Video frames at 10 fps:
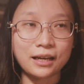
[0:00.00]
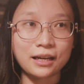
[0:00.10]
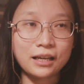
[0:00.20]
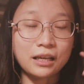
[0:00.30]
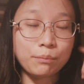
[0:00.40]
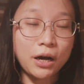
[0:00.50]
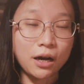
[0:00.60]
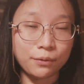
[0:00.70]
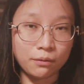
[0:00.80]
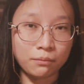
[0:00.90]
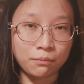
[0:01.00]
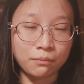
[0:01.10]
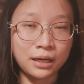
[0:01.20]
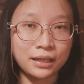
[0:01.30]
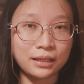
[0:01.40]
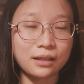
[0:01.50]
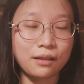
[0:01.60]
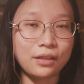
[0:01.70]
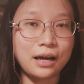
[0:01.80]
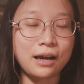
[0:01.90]
that it popped in my mind
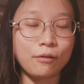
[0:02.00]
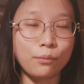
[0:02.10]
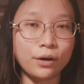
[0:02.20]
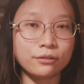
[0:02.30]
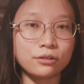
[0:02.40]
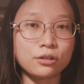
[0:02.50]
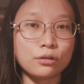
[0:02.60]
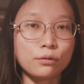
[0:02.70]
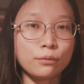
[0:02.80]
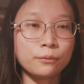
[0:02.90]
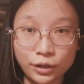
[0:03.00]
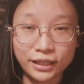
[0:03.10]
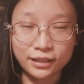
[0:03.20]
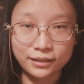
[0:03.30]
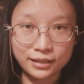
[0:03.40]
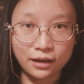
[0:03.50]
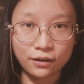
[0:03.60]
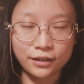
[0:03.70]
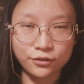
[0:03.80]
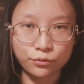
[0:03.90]
that I want to write it
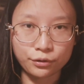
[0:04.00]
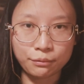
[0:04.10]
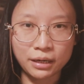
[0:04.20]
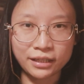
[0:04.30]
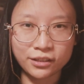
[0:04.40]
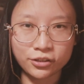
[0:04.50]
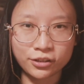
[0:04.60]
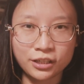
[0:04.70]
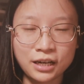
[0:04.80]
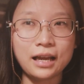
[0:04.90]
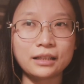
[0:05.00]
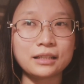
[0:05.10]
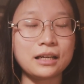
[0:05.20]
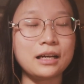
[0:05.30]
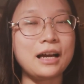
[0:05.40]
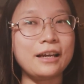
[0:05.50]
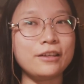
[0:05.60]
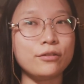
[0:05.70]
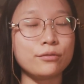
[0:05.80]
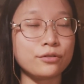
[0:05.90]
down as a reminder. And I
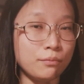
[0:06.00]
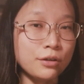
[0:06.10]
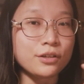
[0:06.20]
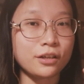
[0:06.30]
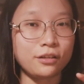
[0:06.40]
use music